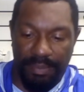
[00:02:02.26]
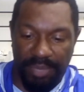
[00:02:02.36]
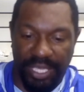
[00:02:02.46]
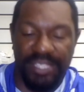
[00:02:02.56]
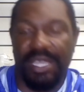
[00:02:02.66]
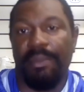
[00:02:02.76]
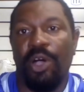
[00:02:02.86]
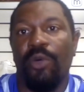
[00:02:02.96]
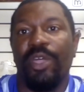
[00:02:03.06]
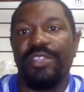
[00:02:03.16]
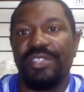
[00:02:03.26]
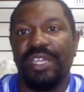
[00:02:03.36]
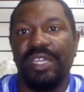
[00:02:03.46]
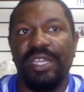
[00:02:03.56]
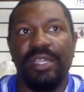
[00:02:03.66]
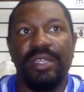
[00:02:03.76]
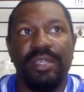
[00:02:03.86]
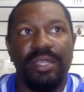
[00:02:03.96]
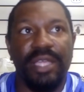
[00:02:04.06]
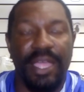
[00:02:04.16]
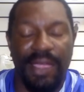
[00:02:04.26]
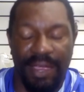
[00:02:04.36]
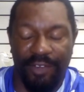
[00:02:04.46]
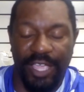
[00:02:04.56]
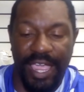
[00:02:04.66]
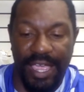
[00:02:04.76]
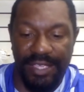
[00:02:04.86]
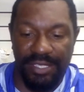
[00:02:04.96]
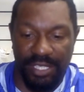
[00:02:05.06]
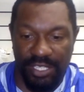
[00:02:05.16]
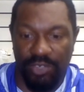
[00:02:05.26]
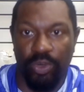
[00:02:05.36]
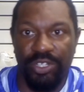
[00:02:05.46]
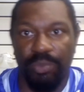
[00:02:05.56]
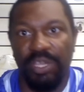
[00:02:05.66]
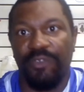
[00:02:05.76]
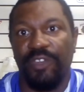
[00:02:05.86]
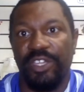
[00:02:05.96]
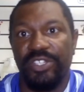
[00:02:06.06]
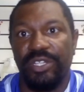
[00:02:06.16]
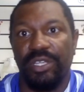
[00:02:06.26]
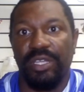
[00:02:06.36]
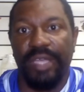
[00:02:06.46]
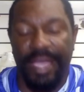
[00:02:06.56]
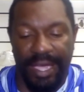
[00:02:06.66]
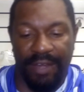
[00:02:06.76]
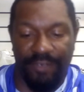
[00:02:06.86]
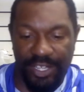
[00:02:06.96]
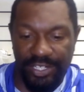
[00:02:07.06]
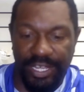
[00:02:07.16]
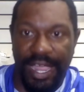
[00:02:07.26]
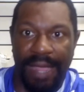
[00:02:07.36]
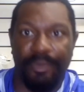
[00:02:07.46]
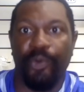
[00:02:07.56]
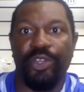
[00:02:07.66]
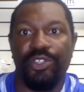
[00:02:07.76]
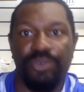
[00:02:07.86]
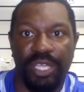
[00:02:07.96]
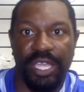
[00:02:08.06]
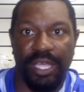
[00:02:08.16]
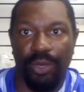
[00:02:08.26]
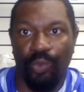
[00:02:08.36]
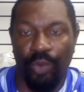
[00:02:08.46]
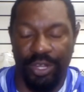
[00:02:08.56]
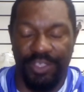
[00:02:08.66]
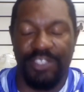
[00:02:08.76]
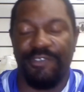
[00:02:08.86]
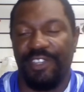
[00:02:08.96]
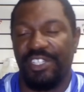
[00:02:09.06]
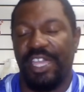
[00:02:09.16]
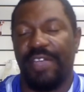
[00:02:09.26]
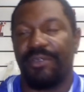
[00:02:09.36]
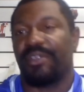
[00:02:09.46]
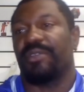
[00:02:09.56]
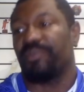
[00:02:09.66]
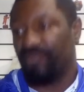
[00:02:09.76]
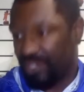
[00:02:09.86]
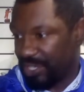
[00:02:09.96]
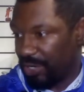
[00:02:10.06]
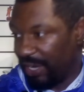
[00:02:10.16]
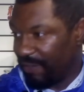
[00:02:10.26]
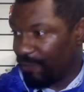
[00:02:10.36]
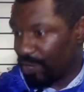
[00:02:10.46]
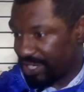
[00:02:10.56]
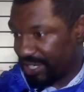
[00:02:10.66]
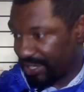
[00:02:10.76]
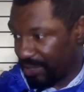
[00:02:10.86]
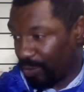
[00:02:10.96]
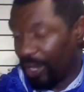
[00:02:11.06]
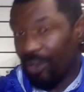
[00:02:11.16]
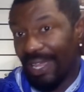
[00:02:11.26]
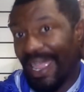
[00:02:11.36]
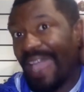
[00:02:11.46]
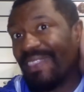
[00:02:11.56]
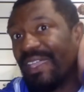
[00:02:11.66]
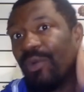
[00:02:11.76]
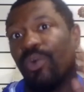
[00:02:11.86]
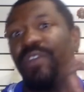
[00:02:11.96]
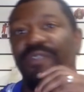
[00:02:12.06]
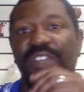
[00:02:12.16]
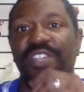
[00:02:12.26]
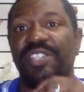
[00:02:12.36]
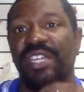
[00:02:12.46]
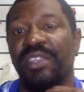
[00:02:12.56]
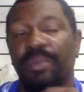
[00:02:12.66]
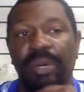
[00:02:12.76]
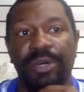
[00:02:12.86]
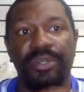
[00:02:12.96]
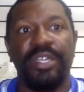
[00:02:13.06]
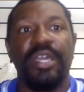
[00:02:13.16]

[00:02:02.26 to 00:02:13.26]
because I'm always thinking every cast is going to be a fish, and eventually I'm going to kick one of these fish out. So, unfortunately, we only got that one fish in the boat,